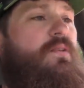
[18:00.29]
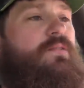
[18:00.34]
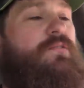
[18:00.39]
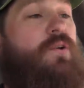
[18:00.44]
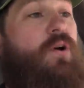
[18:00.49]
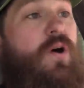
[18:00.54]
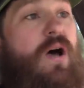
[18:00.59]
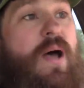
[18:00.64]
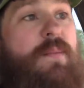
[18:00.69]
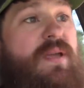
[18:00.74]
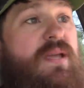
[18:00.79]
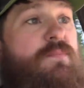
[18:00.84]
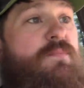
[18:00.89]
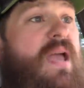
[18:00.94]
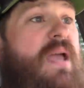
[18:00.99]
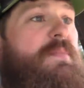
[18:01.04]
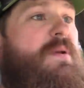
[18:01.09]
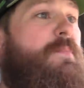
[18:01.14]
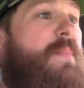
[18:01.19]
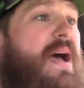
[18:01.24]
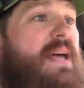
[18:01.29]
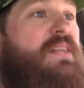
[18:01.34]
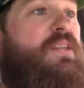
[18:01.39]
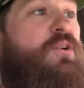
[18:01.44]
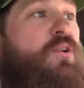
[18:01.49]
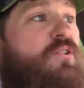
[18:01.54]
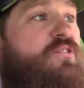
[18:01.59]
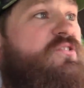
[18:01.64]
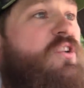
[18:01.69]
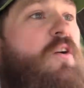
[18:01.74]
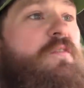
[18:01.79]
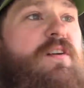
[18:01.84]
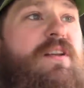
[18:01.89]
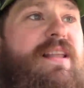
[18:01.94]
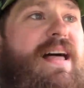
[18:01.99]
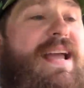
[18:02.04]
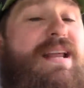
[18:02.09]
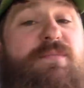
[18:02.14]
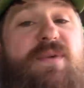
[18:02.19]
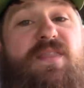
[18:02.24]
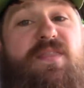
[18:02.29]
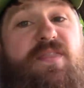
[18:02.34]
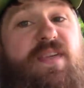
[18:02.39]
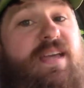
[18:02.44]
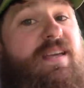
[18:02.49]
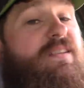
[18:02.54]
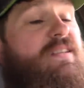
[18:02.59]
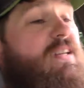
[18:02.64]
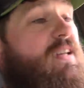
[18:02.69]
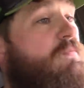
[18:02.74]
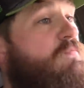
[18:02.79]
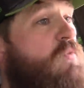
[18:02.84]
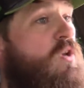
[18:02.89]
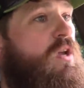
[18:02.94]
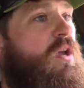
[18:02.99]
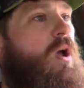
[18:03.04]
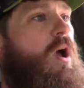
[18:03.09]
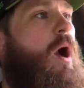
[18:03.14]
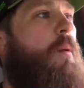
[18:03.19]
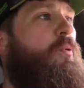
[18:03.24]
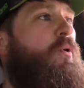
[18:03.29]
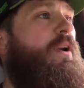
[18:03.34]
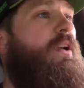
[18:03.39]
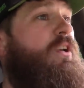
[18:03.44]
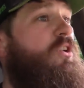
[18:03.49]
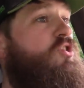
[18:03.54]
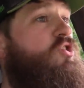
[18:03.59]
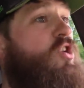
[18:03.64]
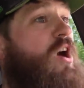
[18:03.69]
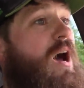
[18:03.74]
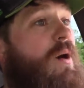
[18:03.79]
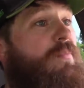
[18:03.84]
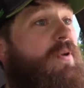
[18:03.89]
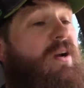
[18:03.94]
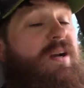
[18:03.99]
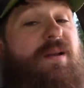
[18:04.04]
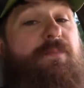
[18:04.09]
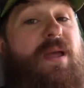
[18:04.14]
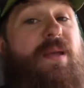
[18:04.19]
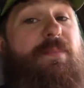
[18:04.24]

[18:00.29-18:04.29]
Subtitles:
So I mean, maybe my little self-alignment thing did a pretty good job there, and